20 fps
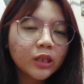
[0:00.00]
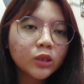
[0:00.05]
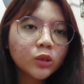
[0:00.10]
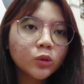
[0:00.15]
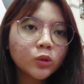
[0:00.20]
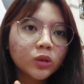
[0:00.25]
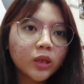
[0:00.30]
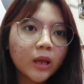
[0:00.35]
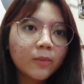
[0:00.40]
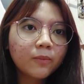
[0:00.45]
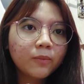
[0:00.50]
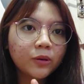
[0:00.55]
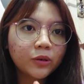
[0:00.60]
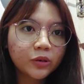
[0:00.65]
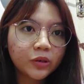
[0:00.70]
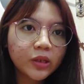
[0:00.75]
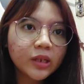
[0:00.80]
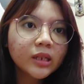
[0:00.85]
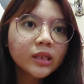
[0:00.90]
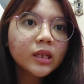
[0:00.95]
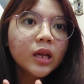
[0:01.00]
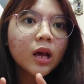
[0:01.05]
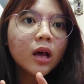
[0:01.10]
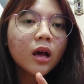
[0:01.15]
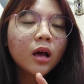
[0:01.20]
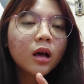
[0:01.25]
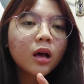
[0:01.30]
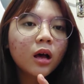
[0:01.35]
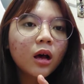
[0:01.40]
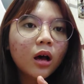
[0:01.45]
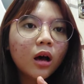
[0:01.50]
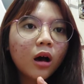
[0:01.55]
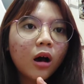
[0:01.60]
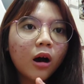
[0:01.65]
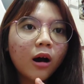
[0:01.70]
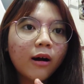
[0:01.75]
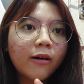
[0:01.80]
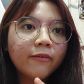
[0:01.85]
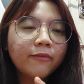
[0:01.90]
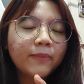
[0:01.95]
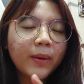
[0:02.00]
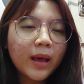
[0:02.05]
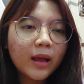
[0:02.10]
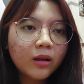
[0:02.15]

to 10% of